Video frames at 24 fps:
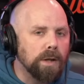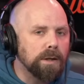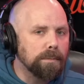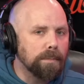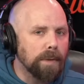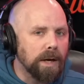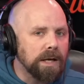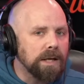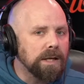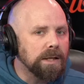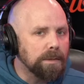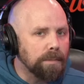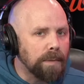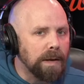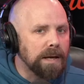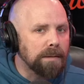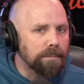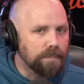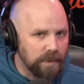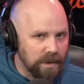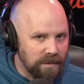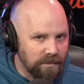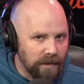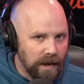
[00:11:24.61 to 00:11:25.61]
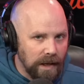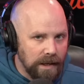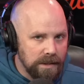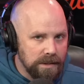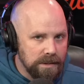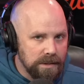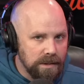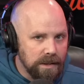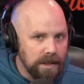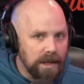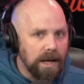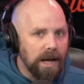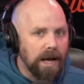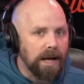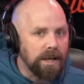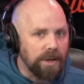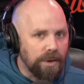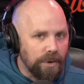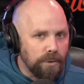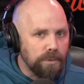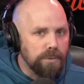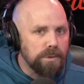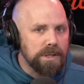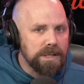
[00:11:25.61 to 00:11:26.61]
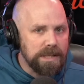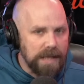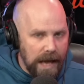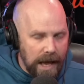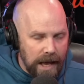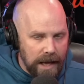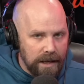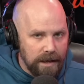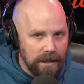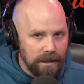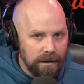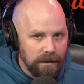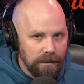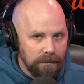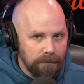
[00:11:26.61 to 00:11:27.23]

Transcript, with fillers: the Money in the Bank briefcase and you said,